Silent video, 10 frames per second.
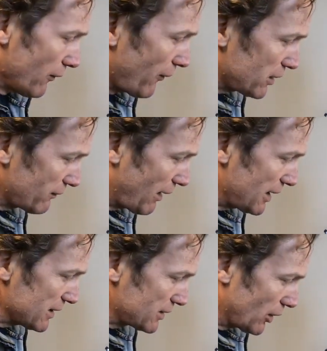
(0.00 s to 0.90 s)
Front
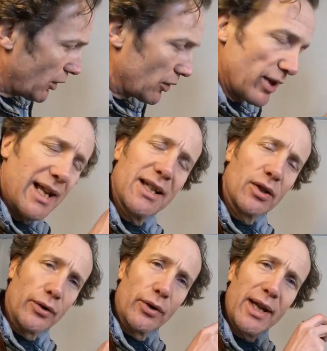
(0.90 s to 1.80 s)
derailleur's got
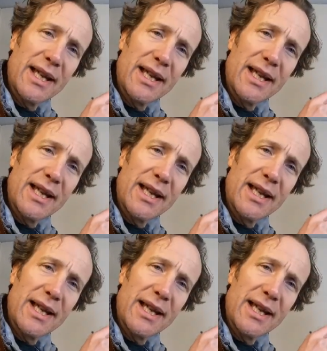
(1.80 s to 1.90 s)
on.